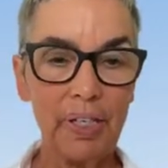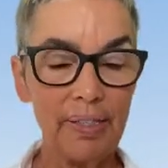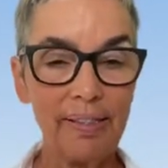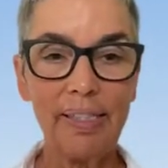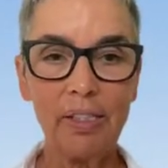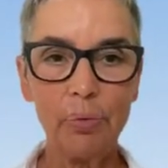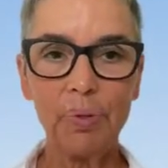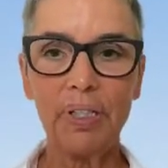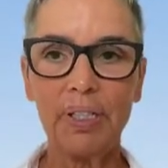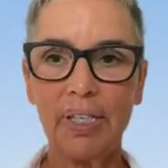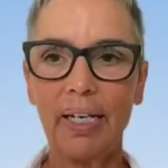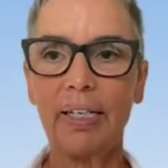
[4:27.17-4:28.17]
C-suite
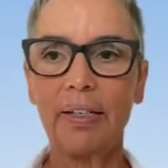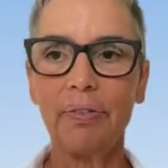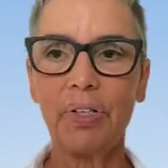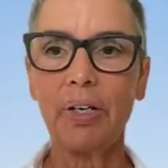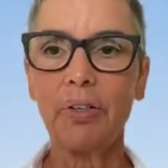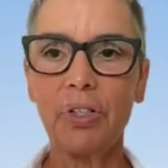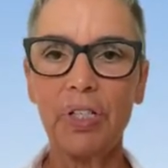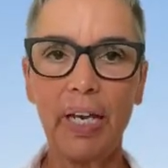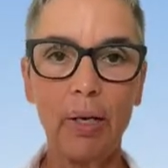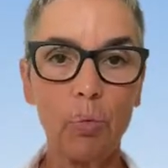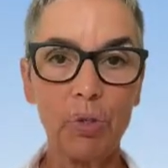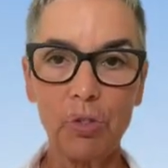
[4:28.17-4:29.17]
executives
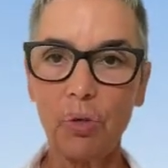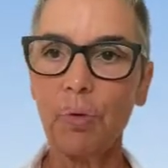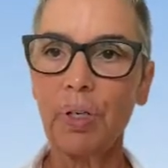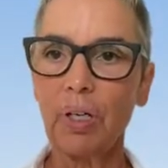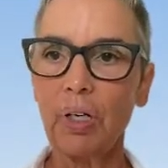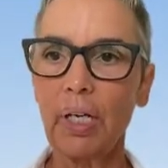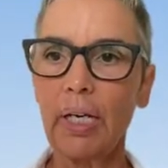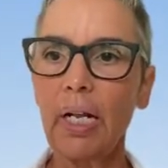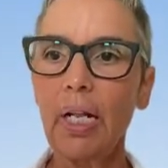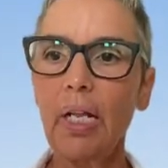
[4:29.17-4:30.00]
understand what's going on.